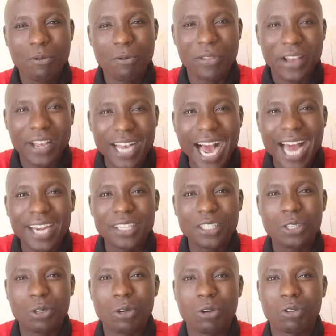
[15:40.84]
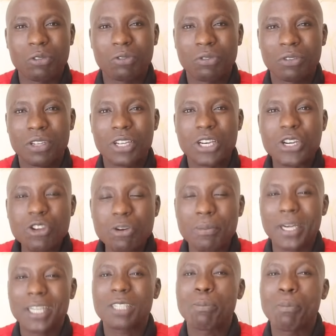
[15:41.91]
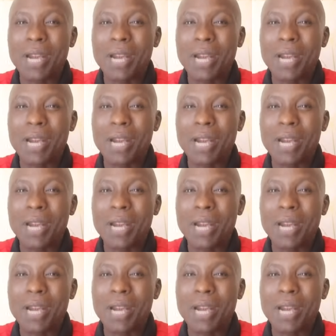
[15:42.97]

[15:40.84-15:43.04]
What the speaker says: with the current of numerous